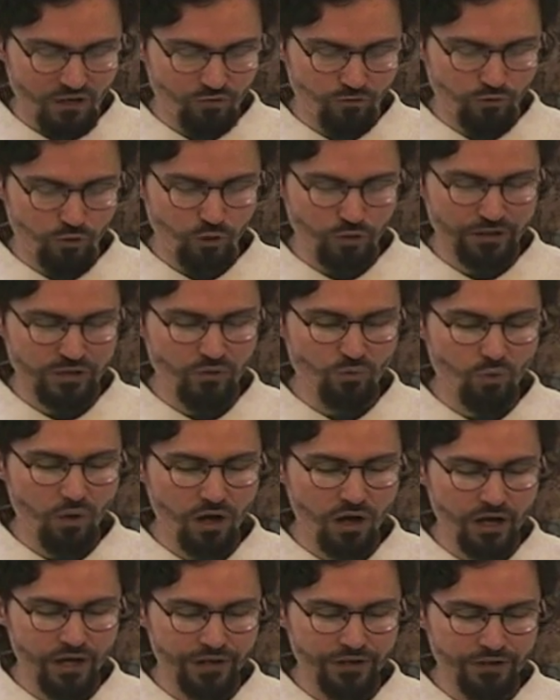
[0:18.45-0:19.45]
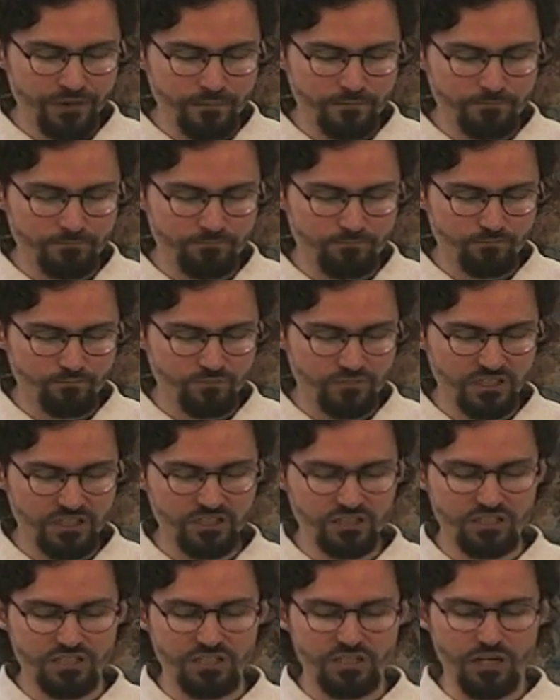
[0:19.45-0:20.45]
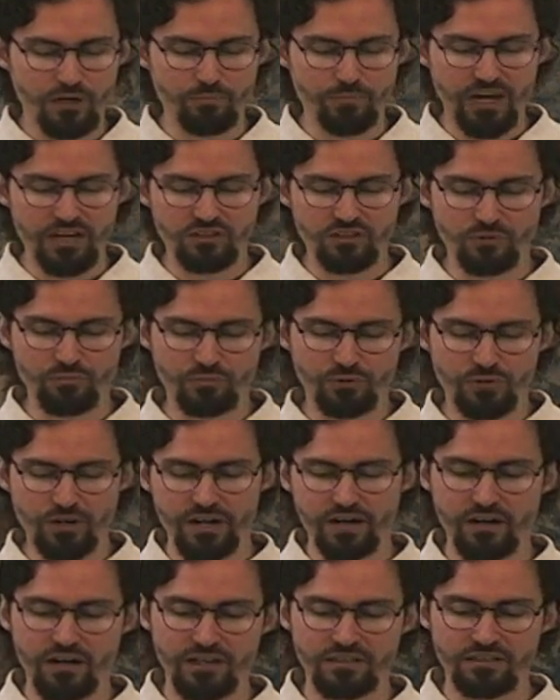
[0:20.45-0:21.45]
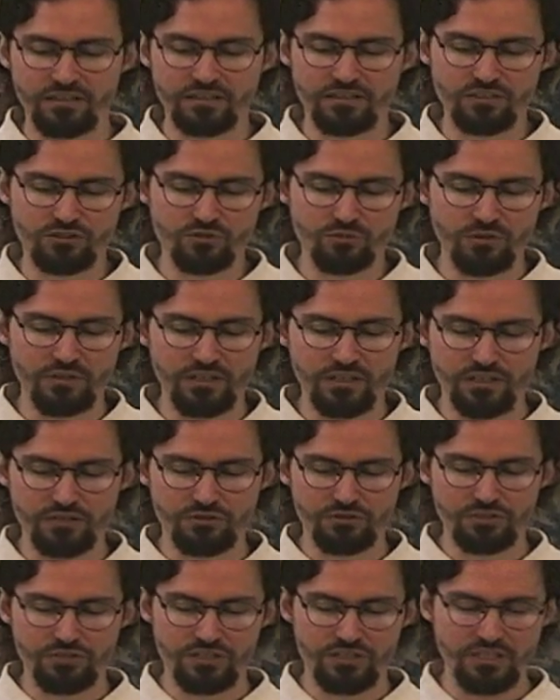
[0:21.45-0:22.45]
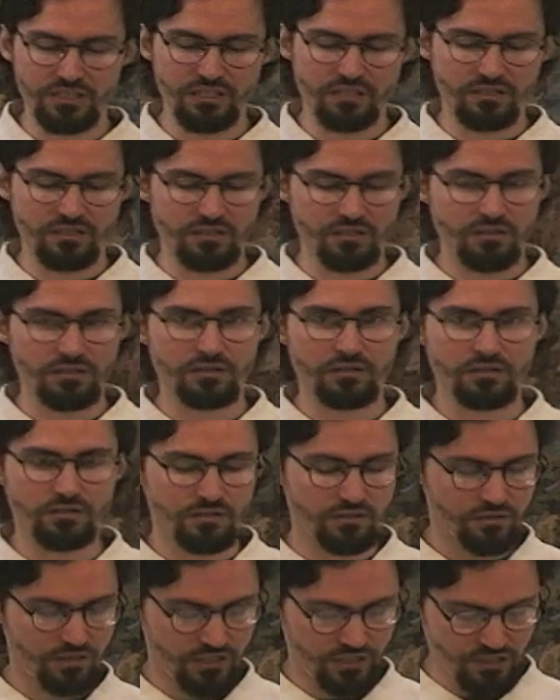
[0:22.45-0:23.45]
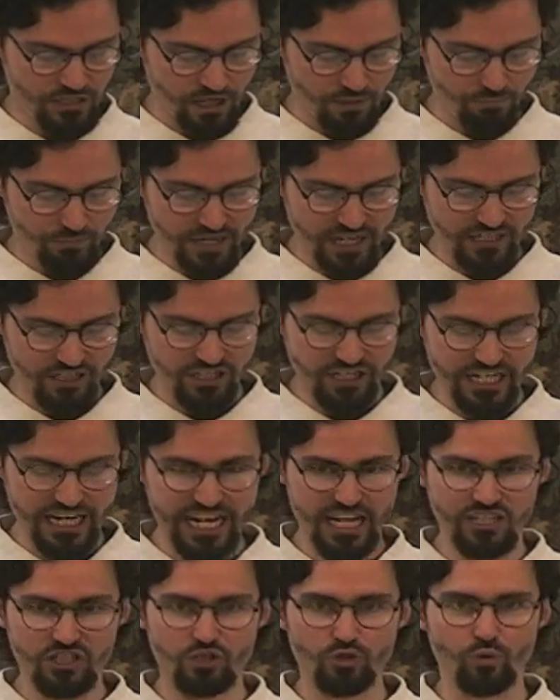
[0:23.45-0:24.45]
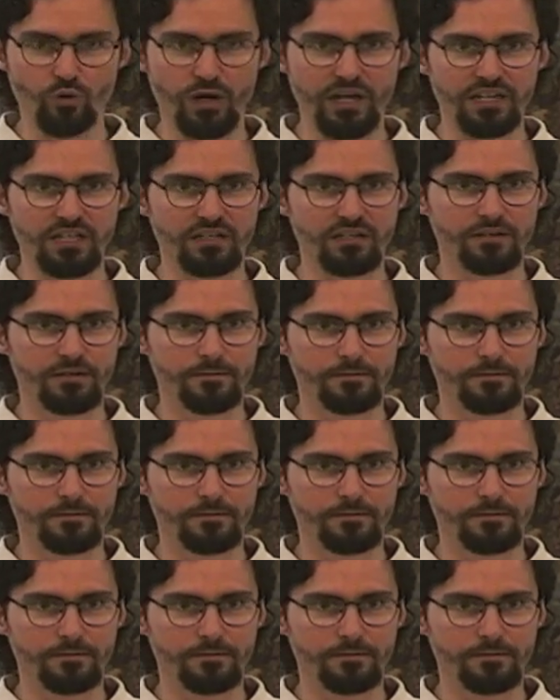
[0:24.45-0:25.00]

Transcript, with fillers: 41, just about the prayer, I think this is really interesting. It's on page 1020.